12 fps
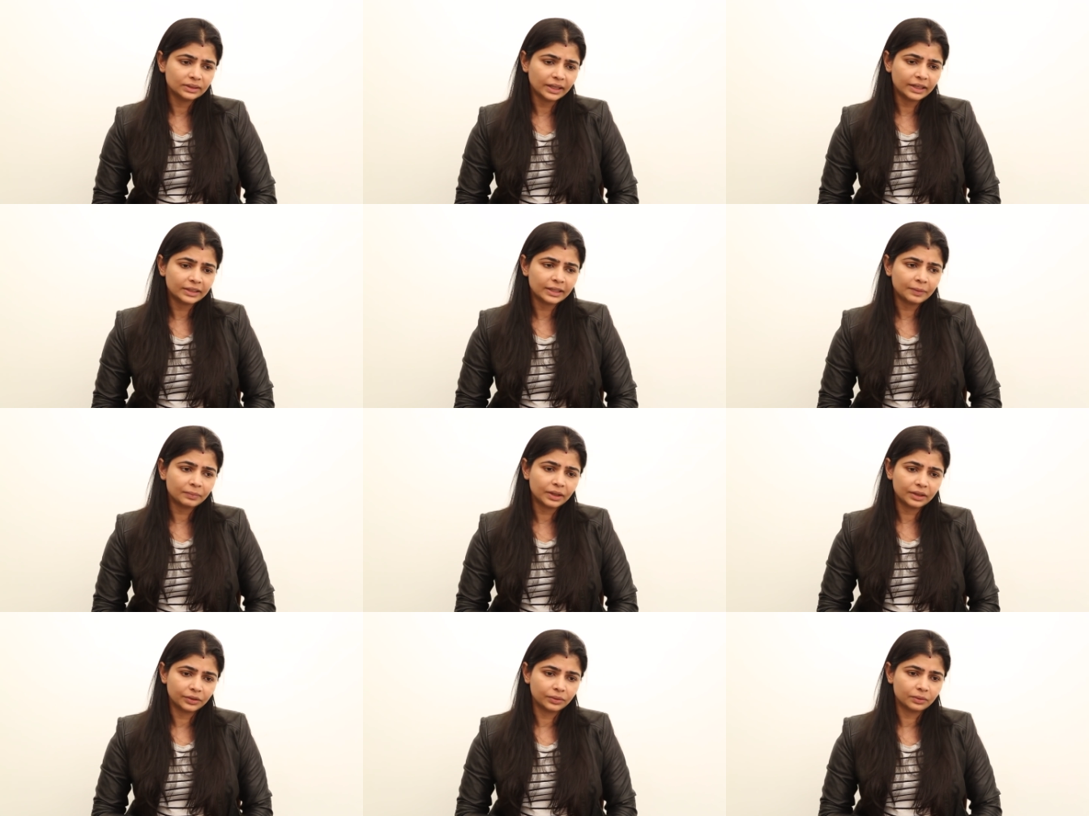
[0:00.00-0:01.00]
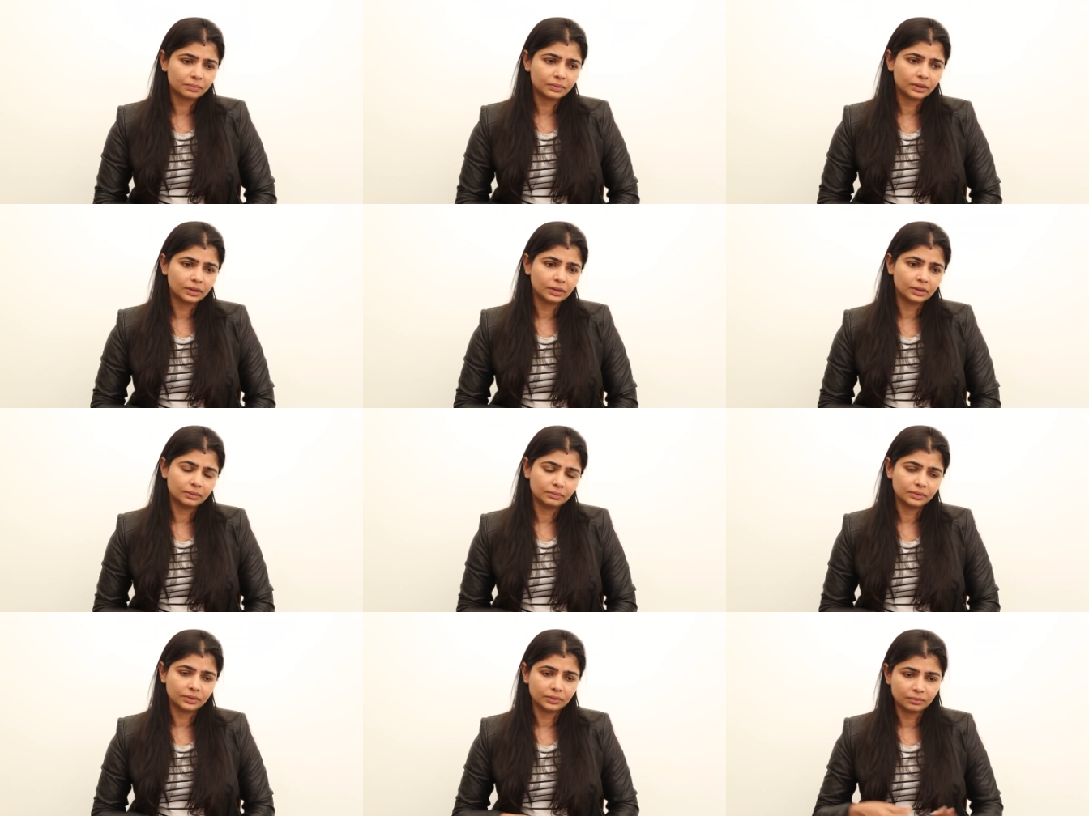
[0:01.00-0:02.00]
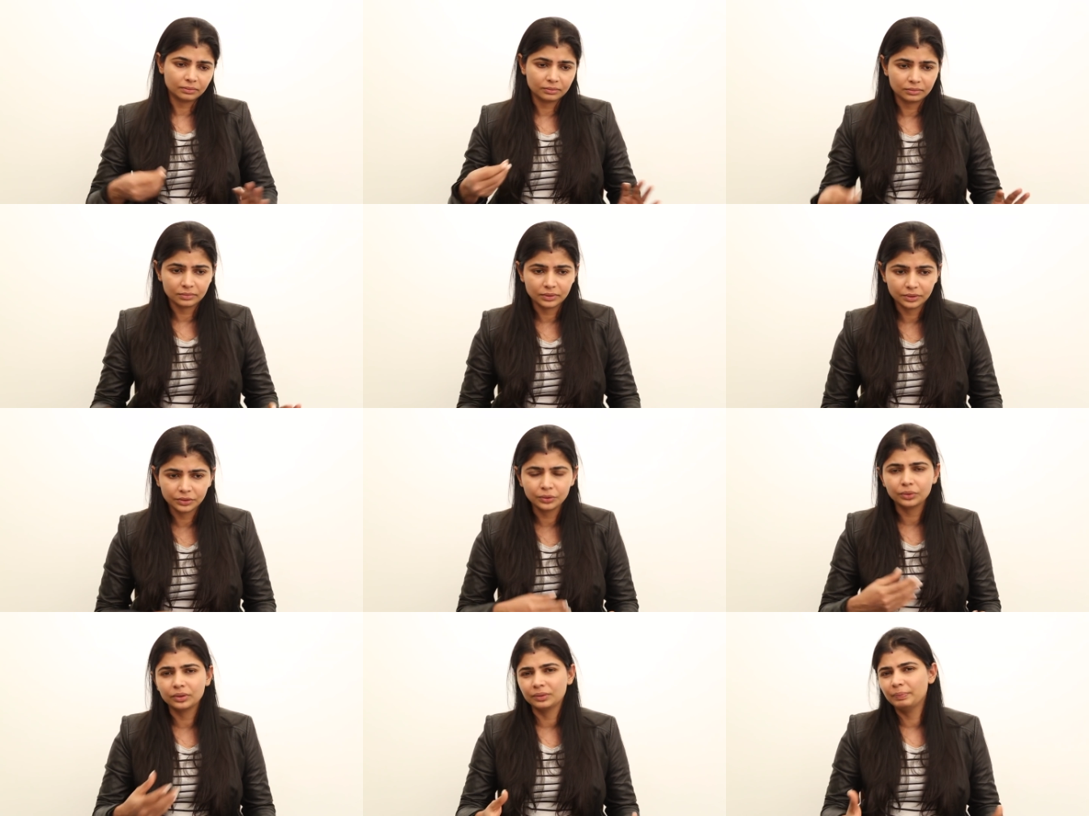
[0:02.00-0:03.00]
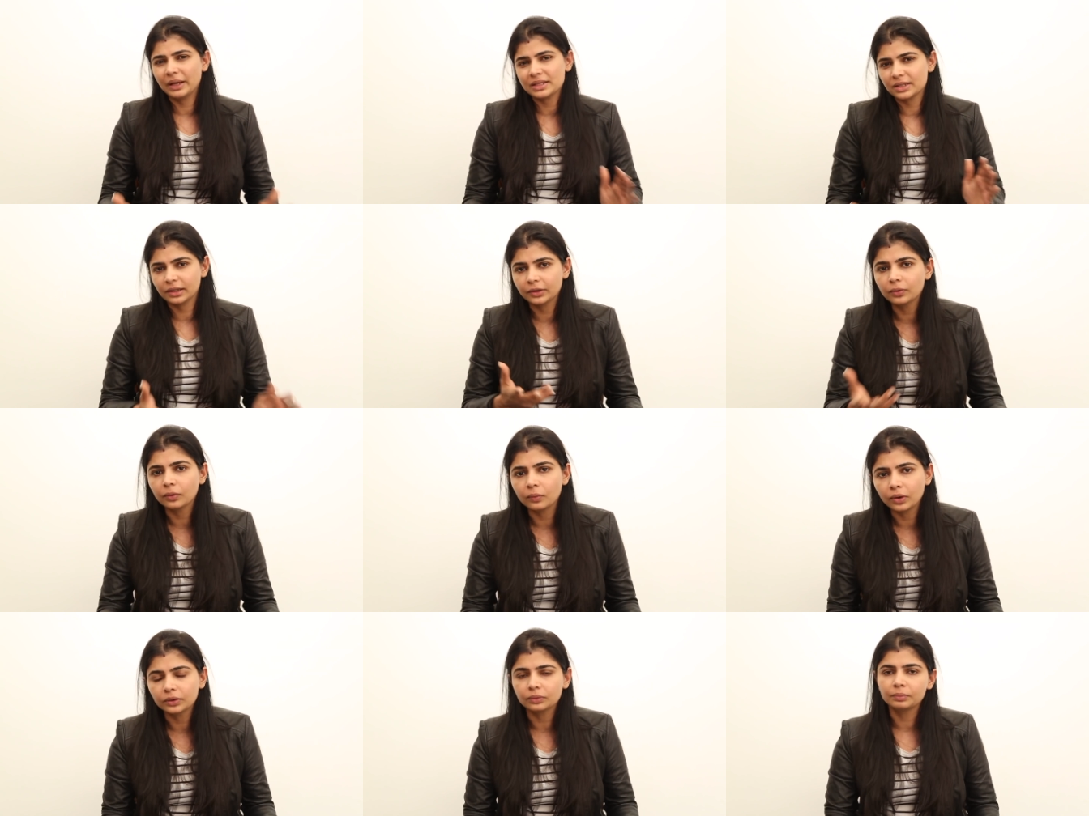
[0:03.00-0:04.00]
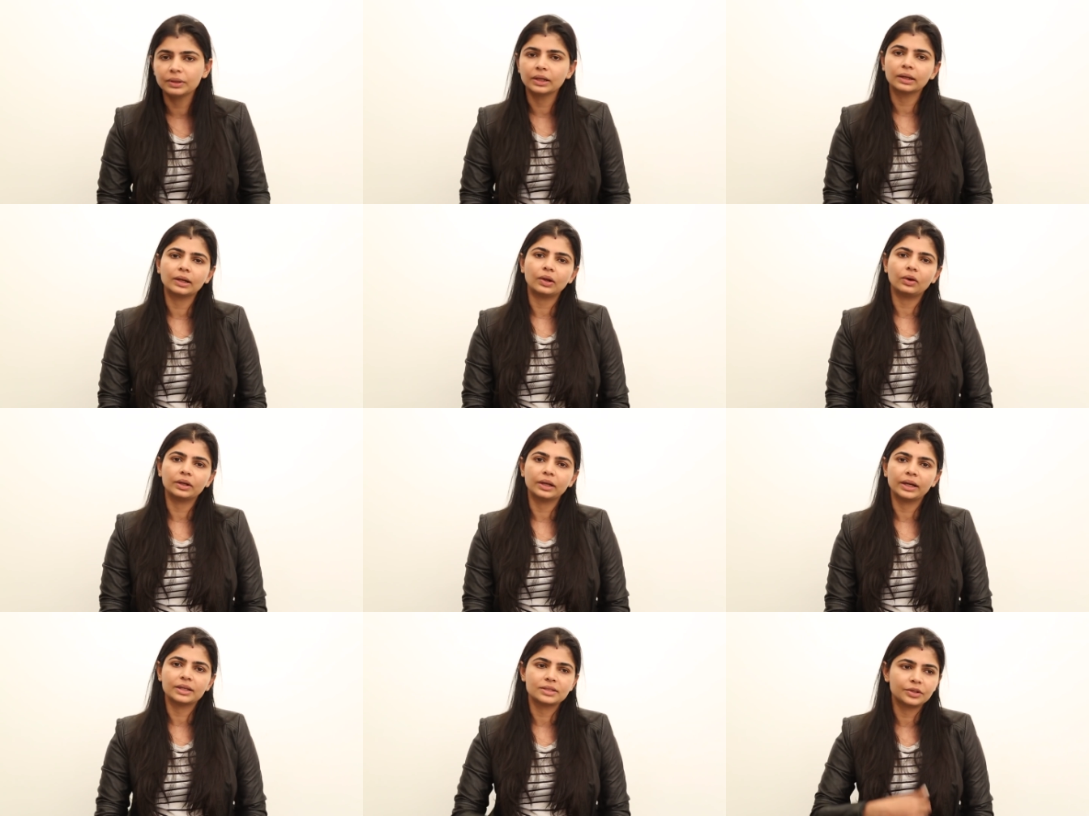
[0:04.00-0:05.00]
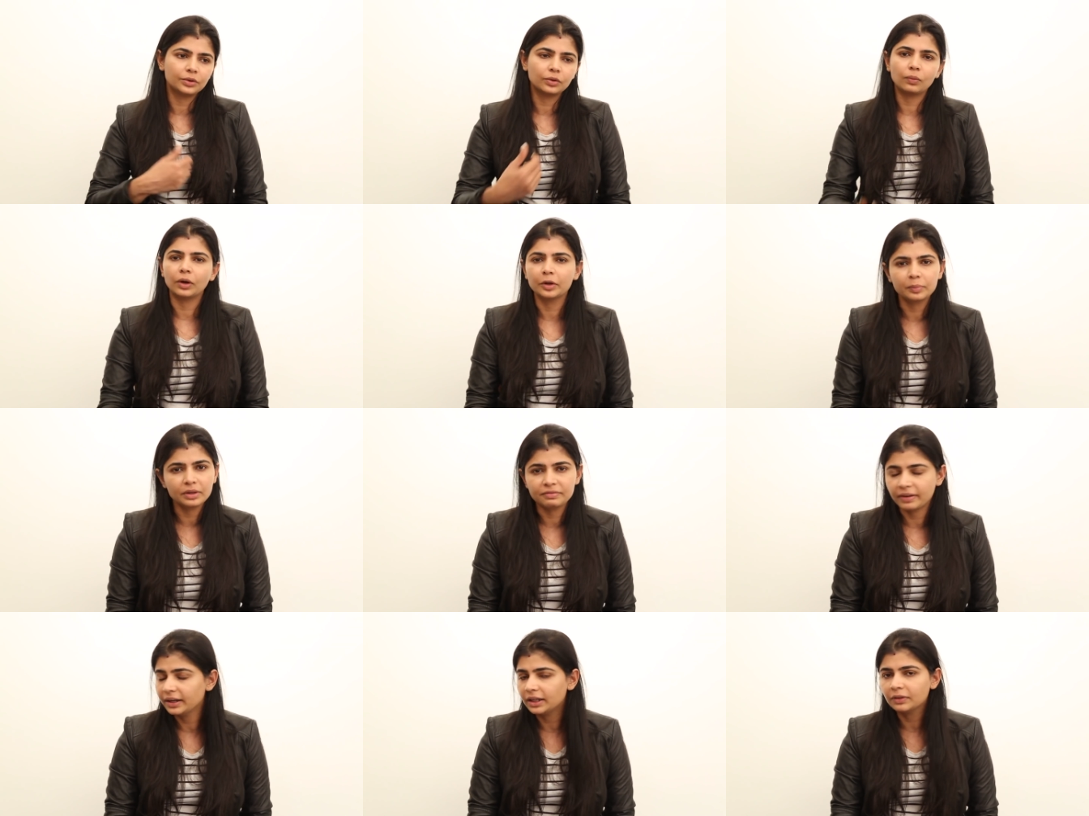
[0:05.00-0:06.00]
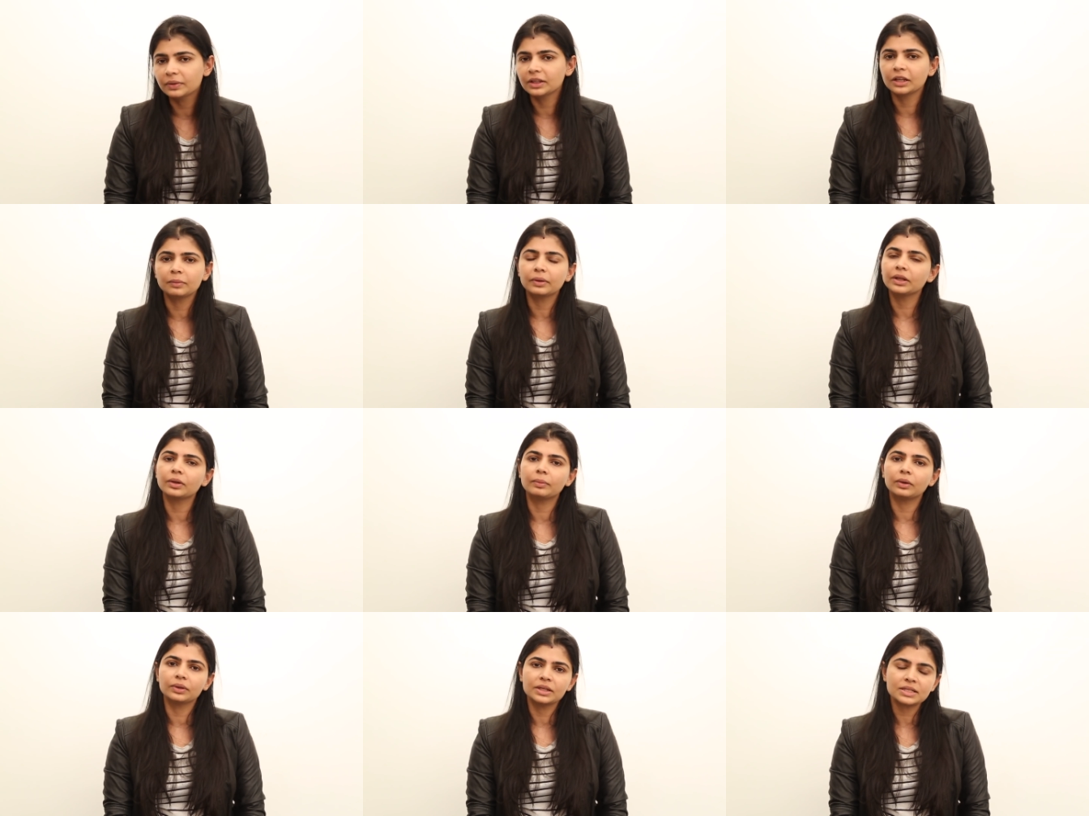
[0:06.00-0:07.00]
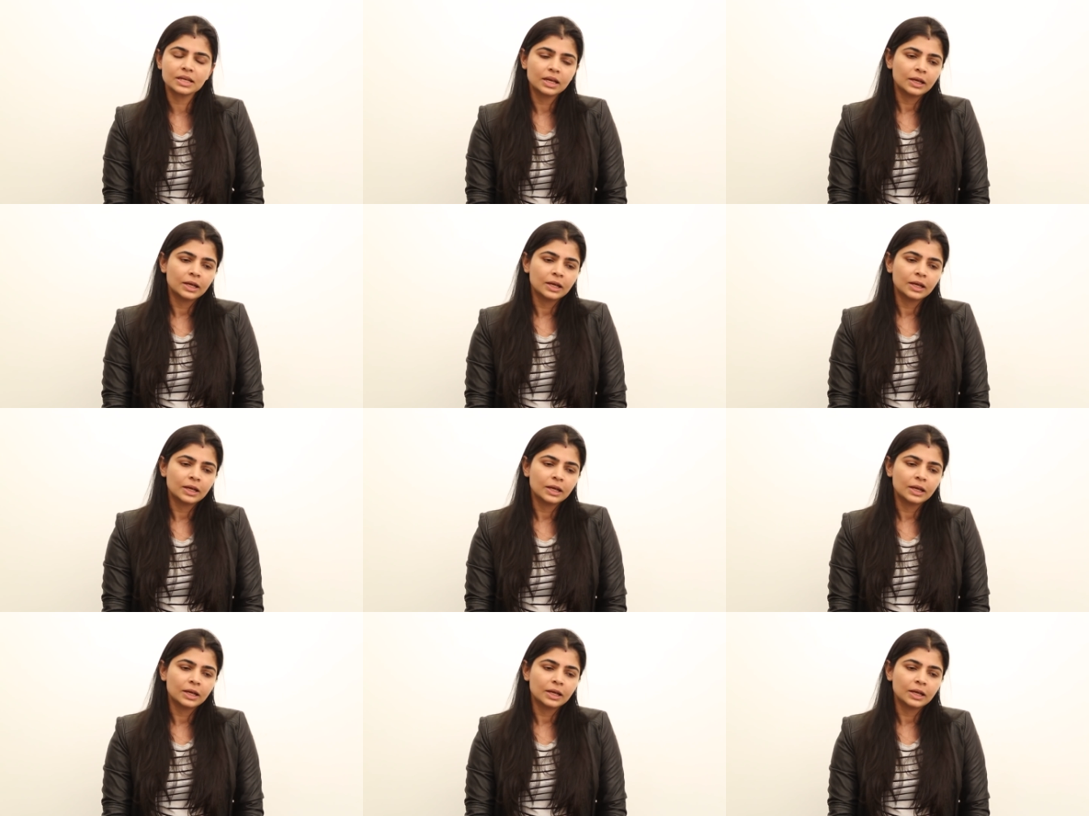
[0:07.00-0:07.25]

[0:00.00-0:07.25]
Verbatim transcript: telling them that you know uh, you know you basically don't want to be in loggerheads and you don't want to be fighting with anybody about this.